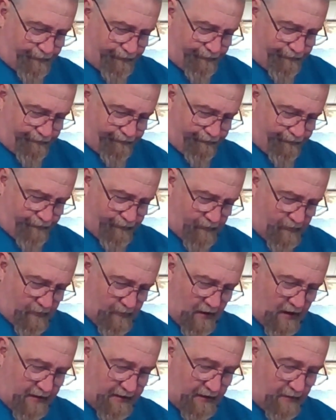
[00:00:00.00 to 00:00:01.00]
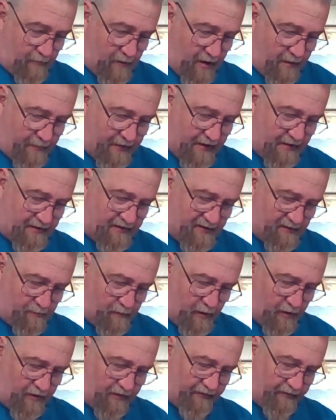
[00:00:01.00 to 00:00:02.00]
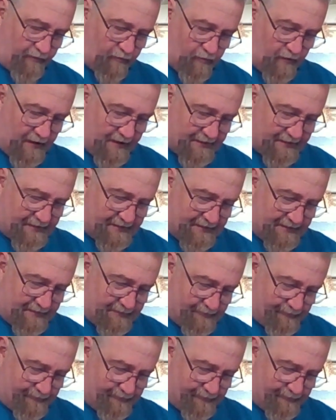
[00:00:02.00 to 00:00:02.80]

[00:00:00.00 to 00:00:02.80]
I think it might be a spot of rust,